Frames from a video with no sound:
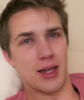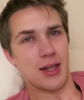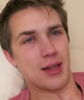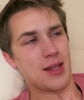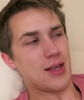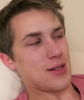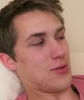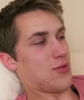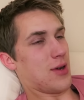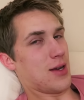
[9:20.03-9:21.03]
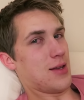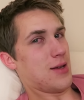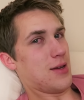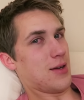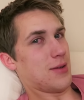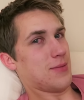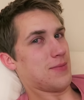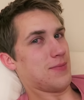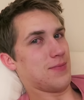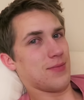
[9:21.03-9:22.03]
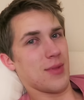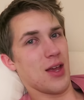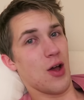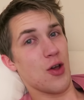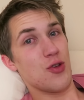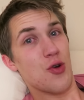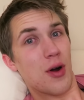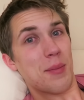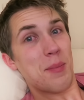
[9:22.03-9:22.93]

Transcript: and this right here. Your